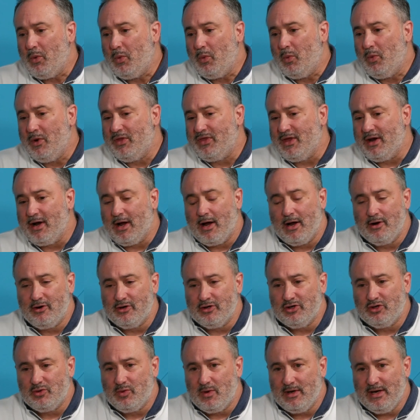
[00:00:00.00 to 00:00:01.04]
Within
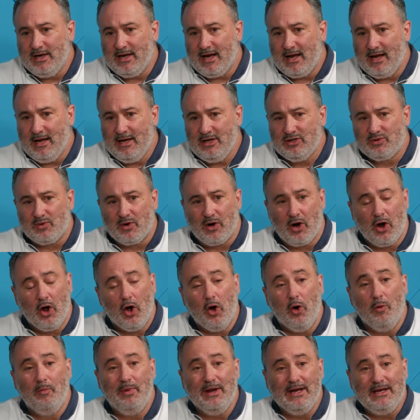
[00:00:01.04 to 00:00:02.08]
120 days, we're
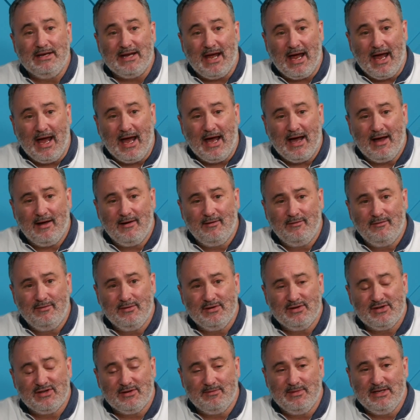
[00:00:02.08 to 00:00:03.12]
hoping to have
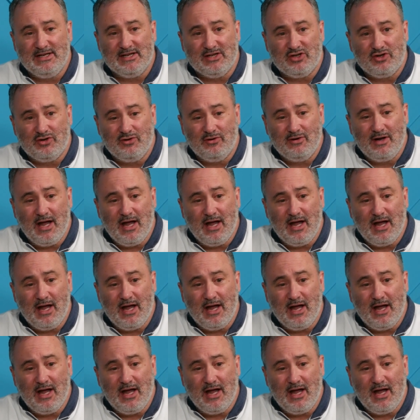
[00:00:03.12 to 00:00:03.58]
some additional